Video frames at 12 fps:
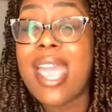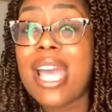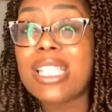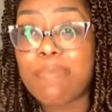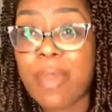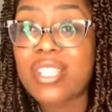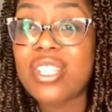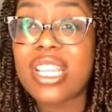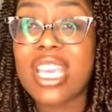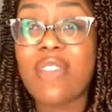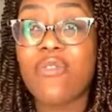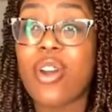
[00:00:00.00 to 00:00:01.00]

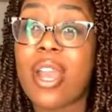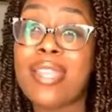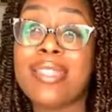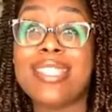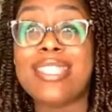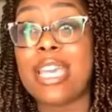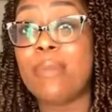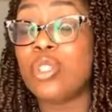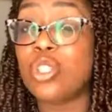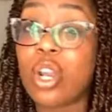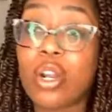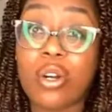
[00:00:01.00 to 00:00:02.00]
especially if you're in the same
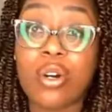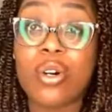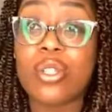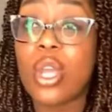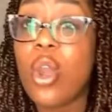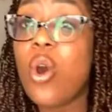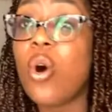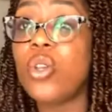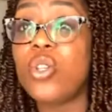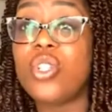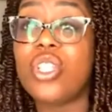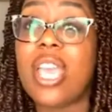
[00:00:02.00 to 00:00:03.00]
circles or
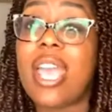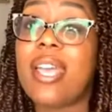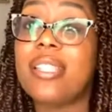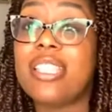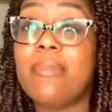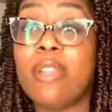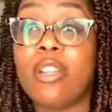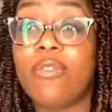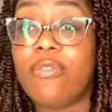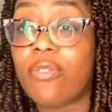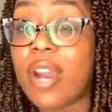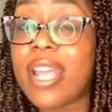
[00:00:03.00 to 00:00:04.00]
you share similar
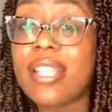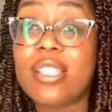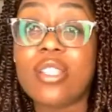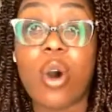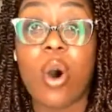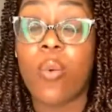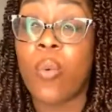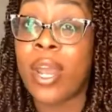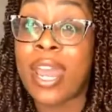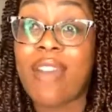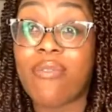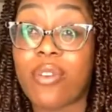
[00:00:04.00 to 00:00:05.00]
friends or
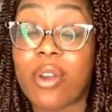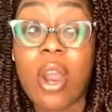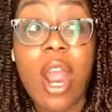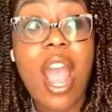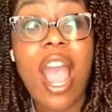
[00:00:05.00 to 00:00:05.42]
whatever.